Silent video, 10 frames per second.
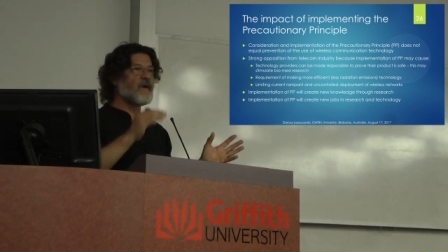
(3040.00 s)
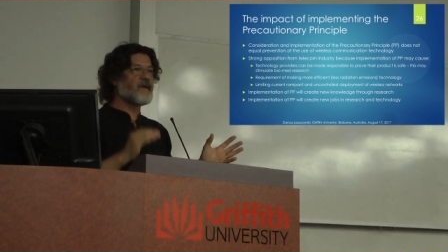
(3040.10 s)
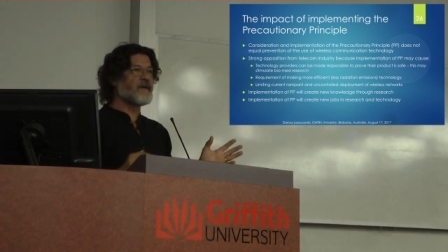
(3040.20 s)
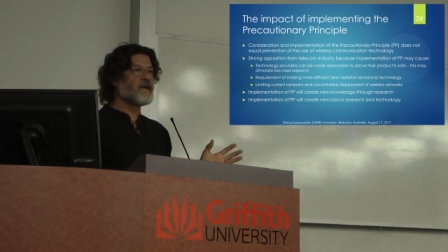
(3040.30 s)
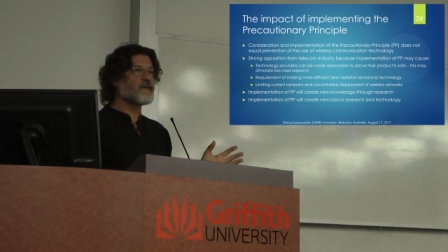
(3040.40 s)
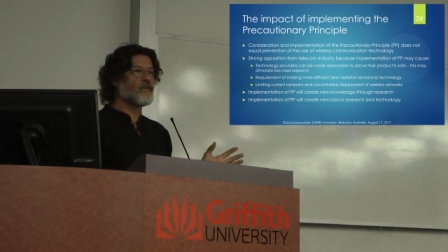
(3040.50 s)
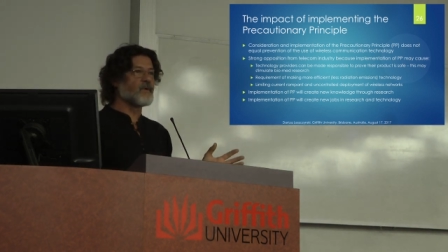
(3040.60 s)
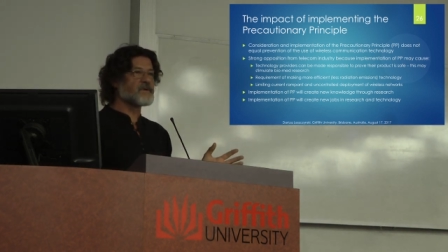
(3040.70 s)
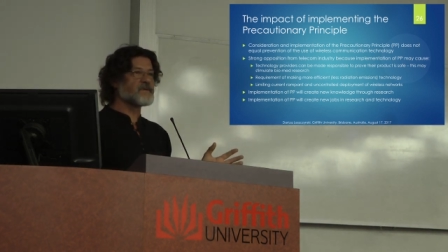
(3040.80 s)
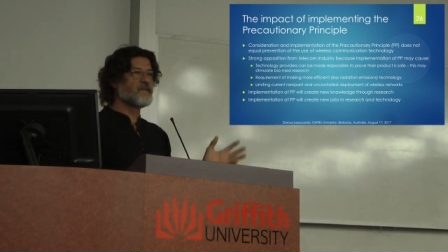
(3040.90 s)
Wi-Fi
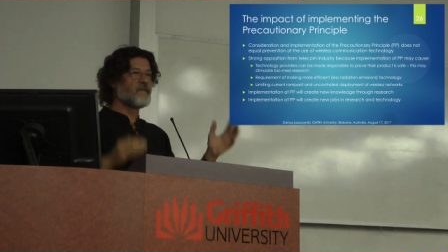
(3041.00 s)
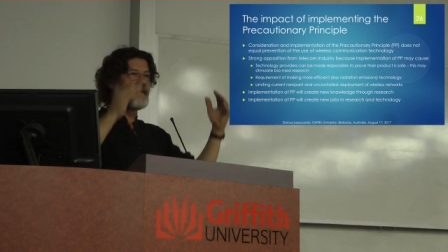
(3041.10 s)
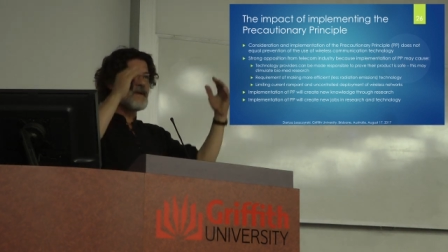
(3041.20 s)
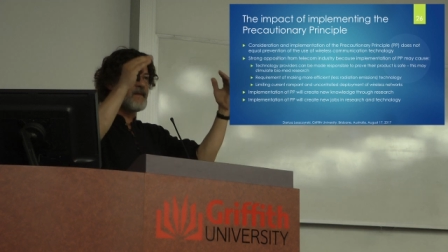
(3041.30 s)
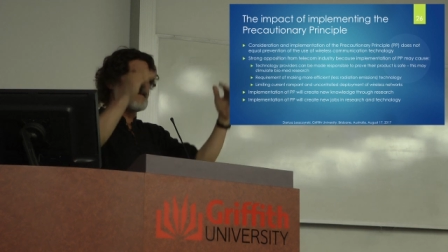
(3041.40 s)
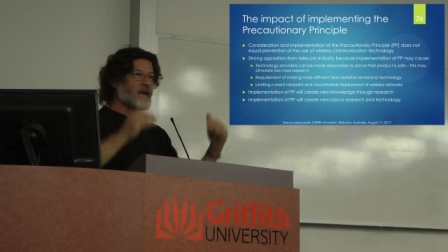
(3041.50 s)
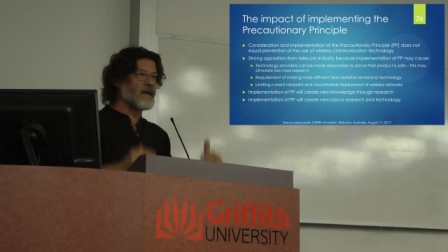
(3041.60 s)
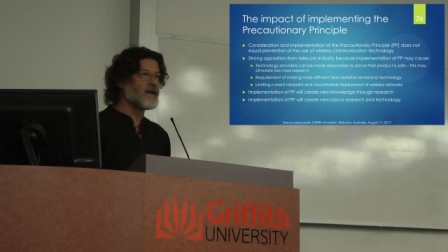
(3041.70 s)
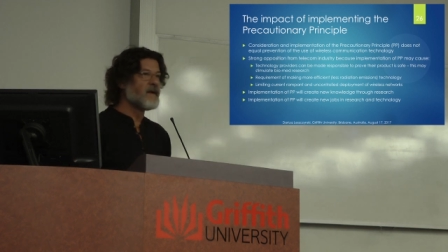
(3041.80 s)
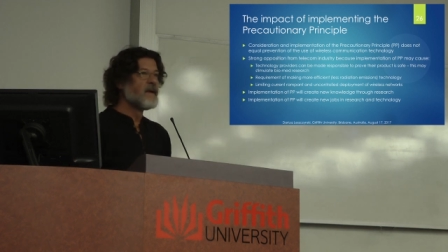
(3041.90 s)
networks, many,
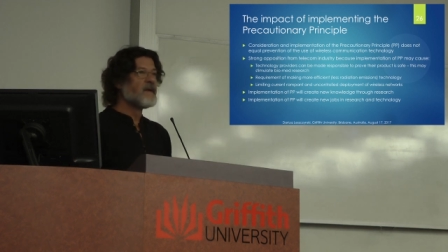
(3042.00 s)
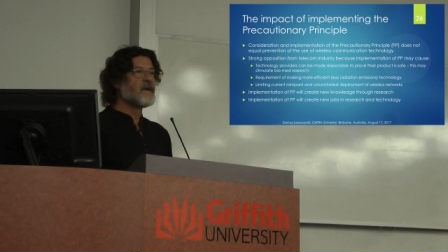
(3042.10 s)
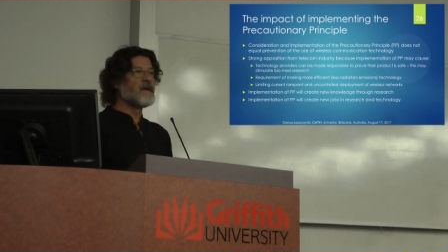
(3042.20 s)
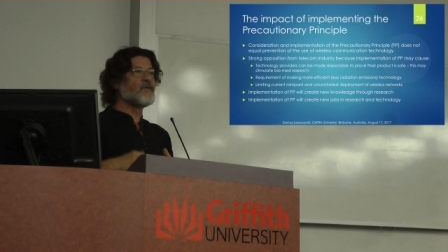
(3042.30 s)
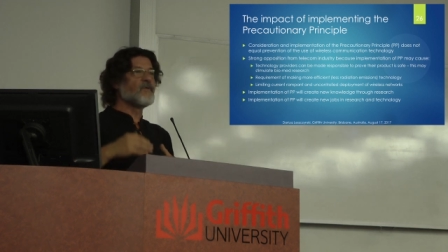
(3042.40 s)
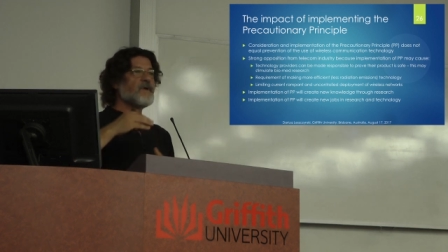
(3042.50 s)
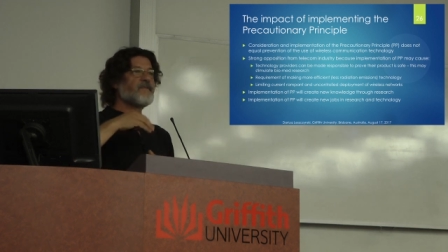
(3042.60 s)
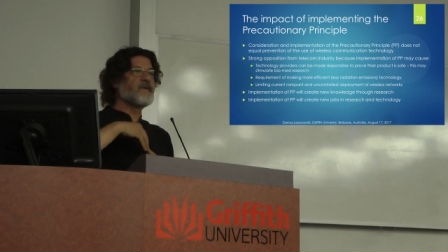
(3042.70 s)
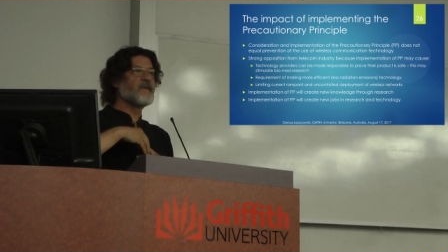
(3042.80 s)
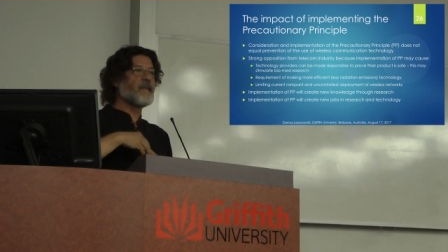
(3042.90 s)
many. In
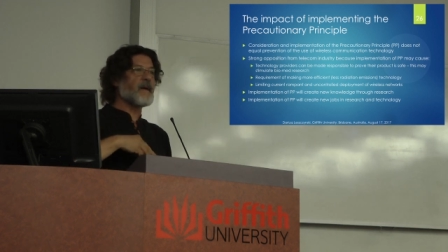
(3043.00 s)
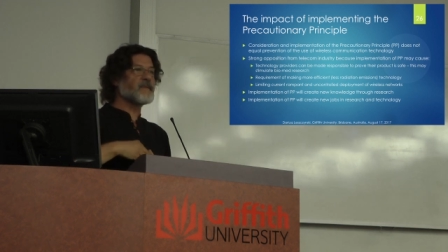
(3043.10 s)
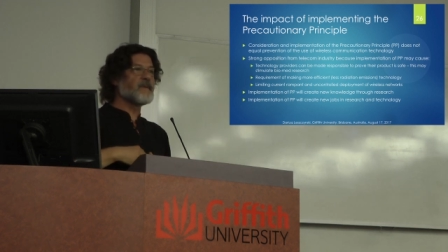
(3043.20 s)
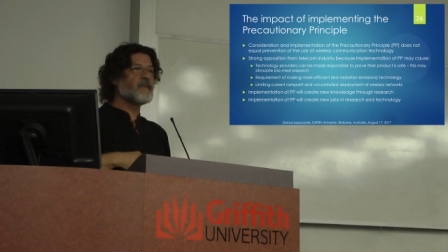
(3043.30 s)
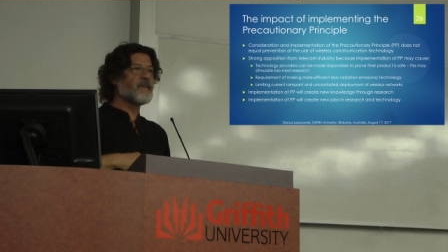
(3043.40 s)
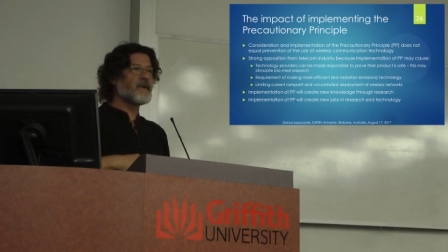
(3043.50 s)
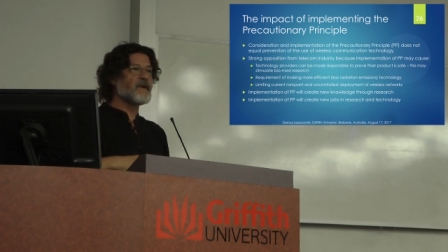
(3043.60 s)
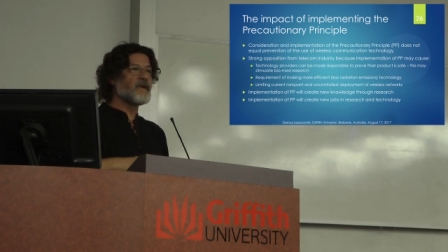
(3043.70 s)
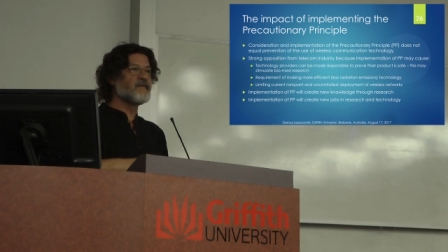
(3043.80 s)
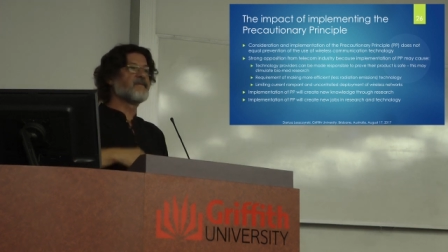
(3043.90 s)
your living apartment
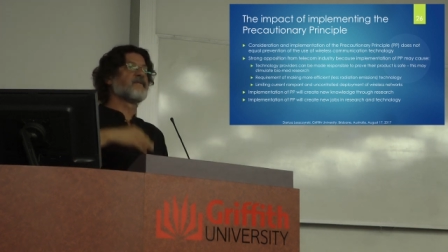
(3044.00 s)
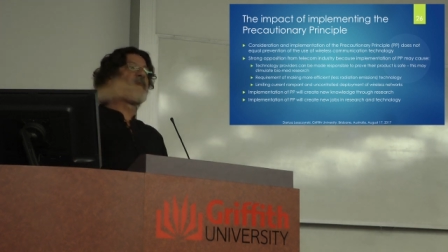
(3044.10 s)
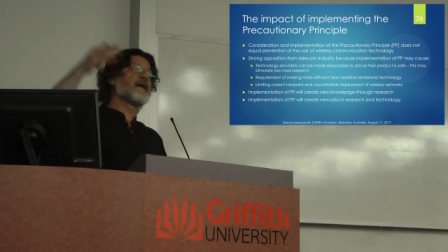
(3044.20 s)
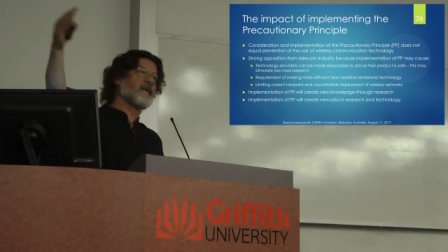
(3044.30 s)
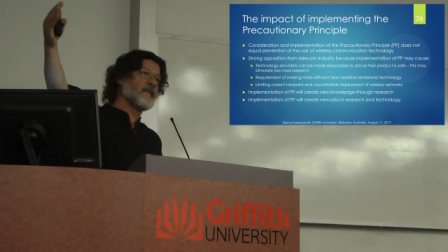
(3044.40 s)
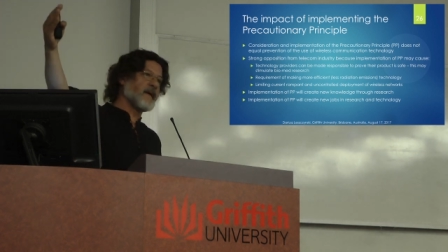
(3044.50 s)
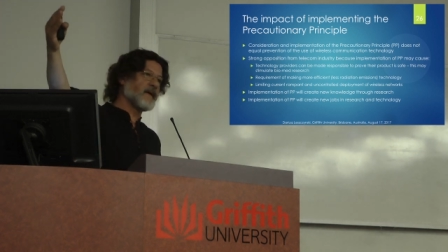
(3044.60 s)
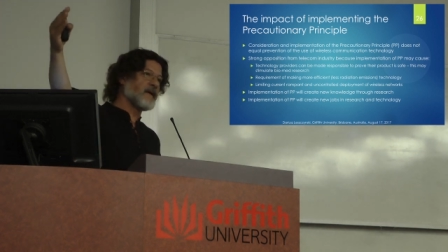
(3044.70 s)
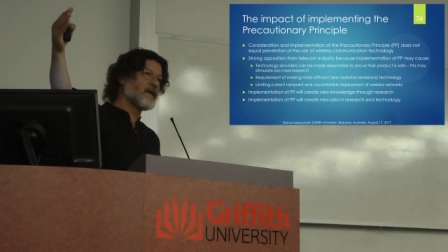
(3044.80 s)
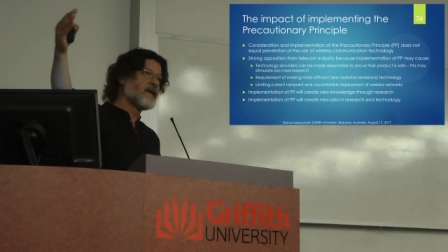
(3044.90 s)
building, very
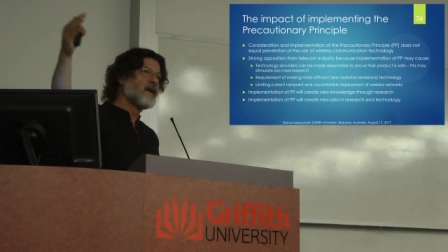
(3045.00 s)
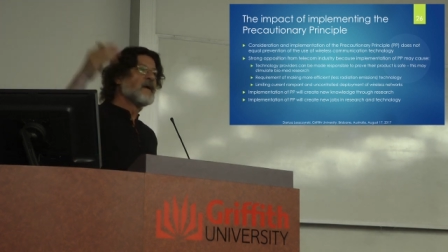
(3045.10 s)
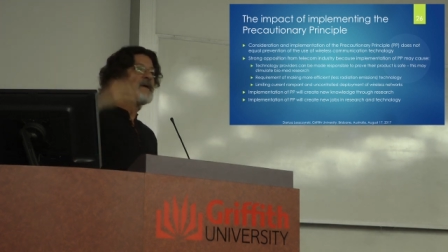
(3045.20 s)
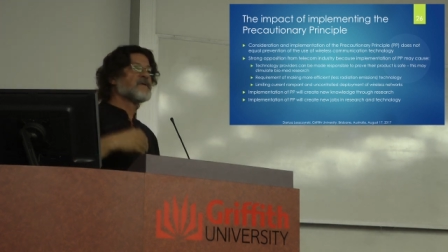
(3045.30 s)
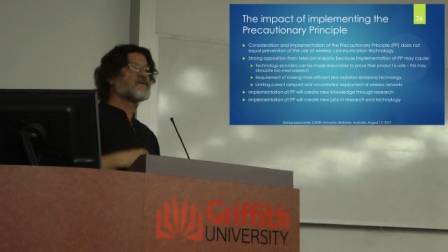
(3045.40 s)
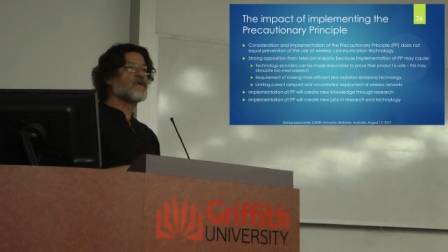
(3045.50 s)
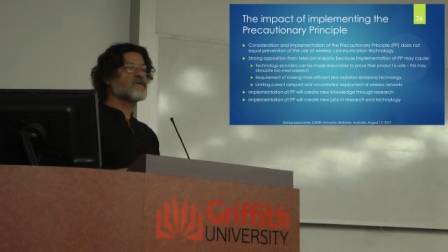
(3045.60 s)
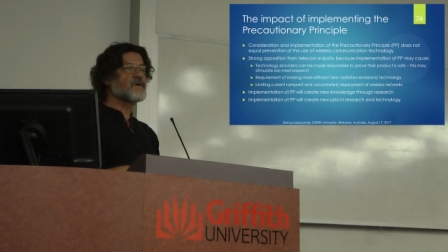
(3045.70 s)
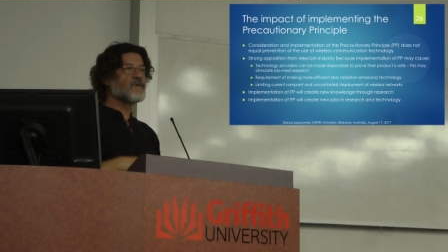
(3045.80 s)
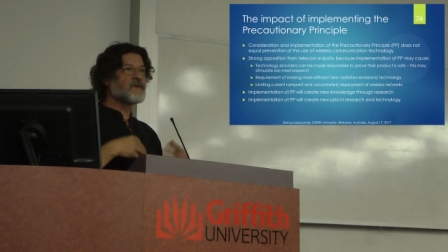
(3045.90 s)
many.
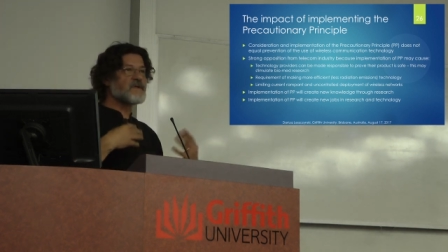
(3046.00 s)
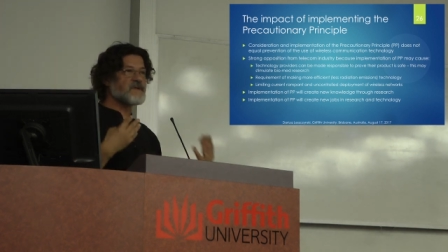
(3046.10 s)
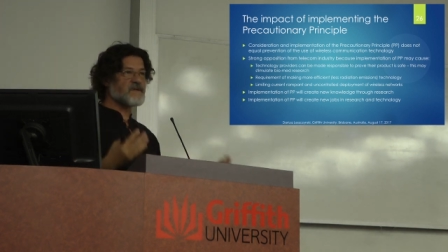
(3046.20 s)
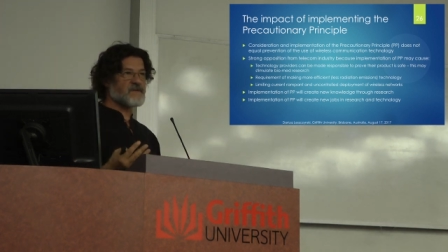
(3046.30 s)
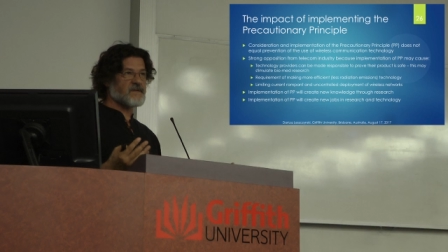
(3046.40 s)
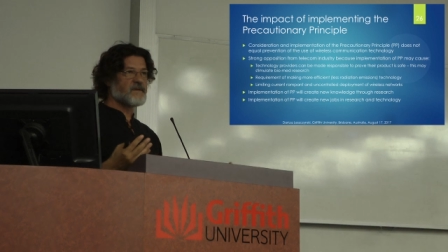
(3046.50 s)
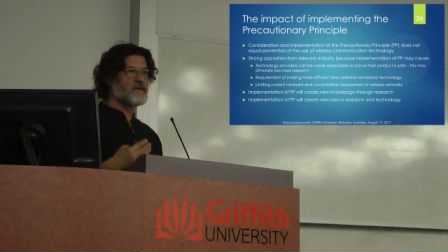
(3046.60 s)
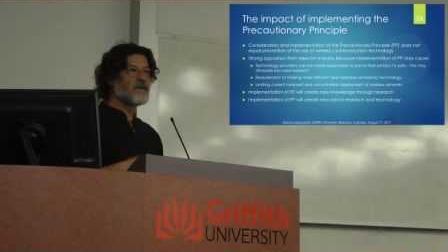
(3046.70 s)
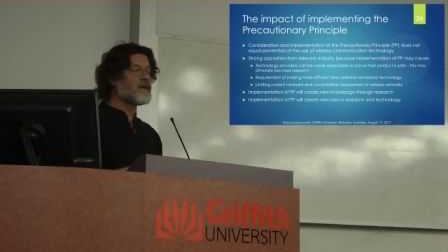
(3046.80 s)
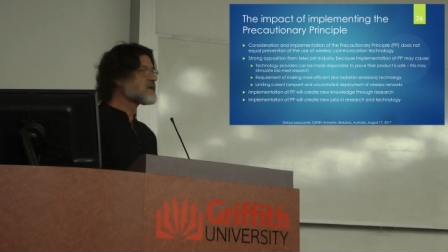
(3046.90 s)
So, so this is
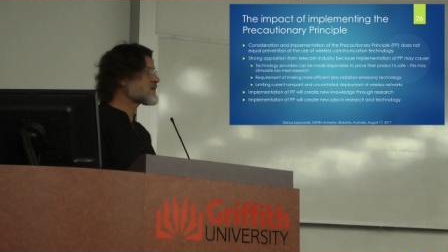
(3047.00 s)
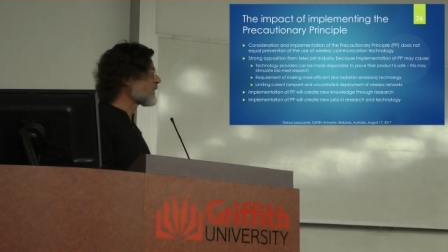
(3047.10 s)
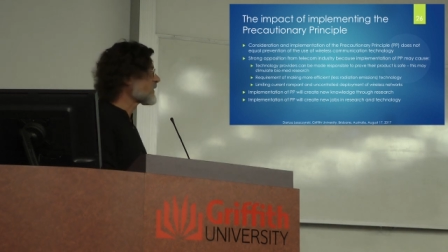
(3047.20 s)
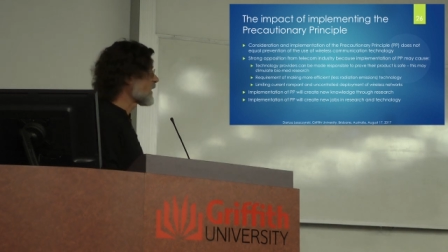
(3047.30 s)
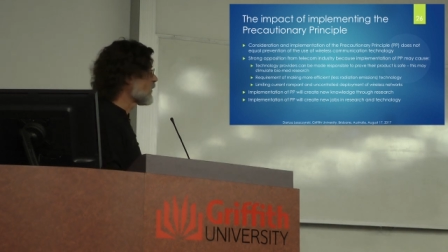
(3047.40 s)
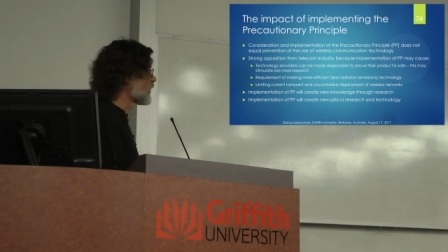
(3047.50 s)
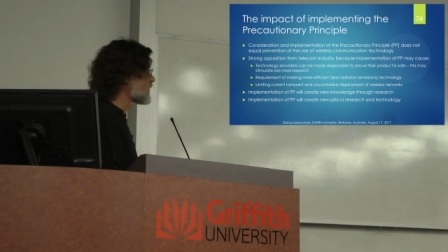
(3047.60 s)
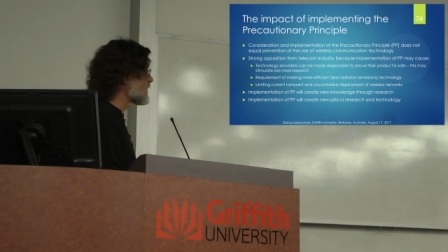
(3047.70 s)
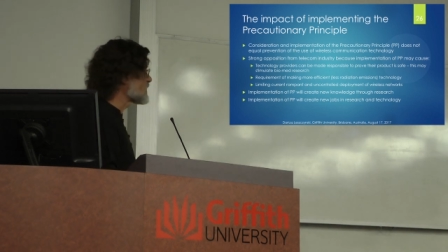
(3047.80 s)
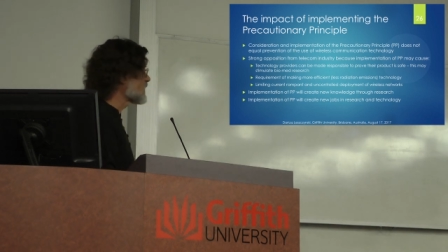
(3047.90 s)
something what